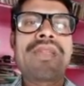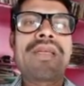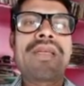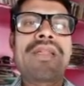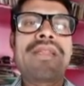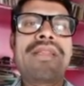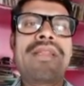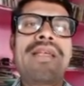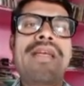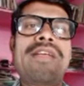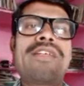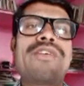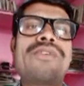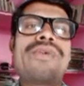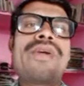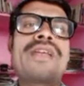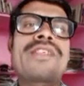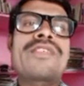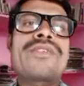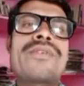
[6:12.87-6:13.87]
Then
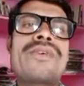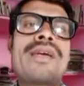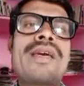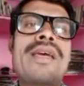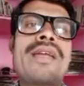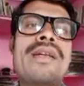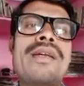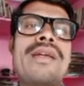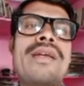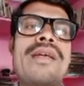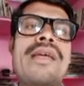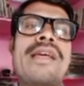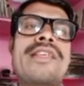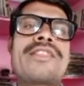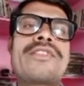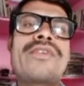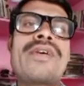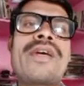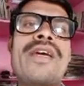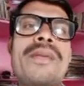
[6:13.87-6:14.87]
2x square, x
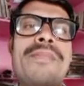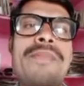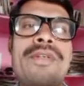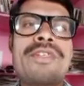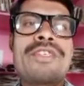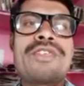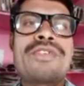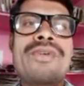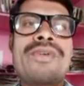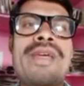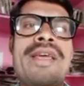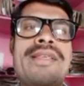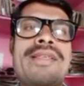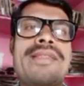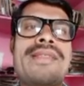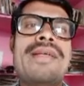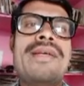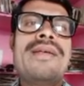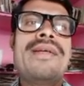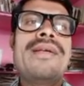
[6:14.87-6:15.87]
square plus
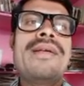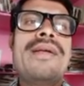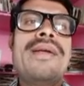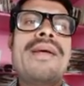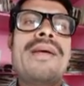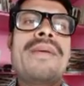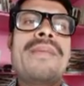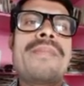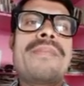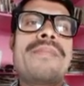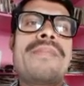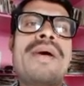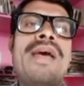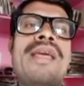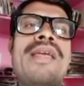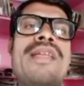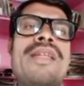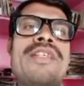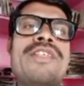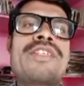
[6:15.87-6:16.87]
2x
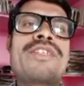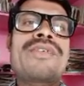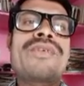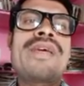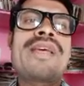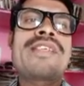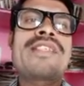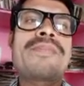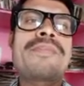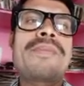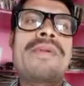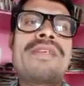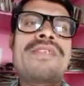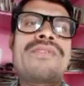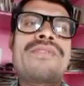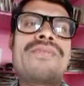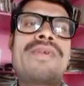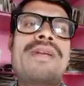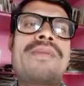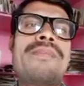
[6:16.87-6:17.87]
minus 2x
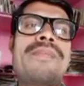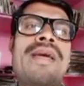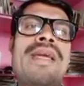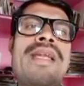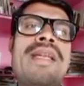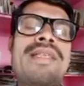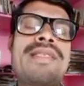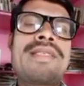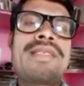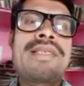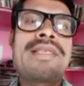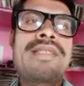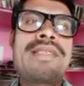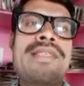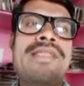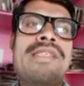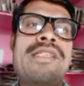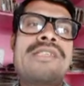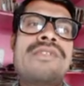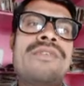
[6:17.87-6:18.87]
plus 1 minus 6
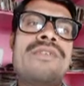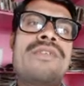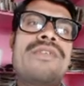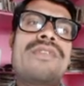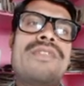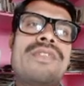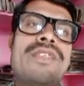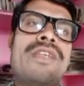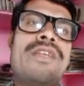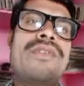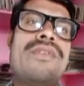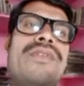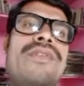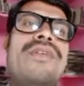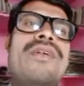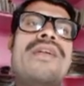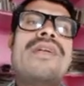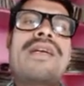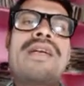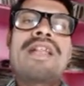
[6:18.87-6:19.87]
is equal to 0.
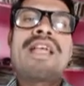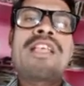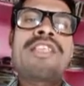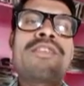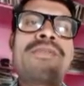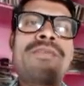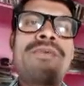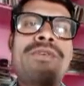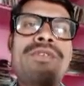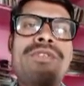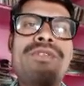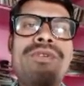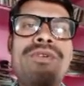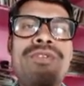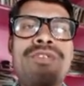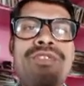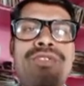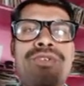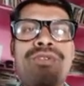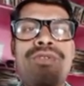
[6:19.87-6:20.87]
Transpose
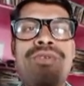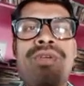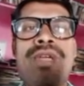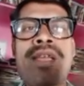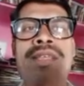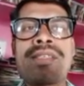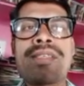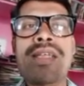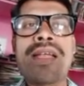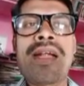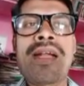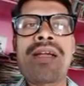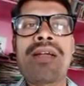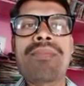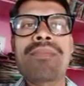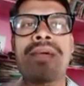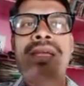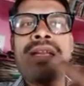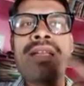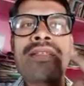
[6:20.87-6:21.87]
those 2x
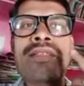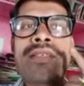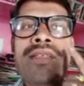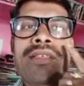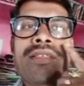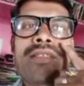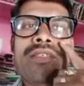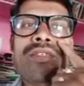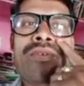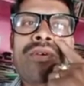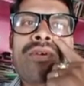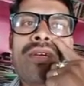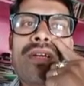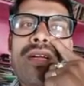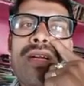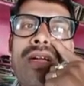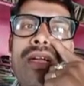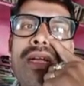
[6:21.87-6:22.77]
and minus 6 to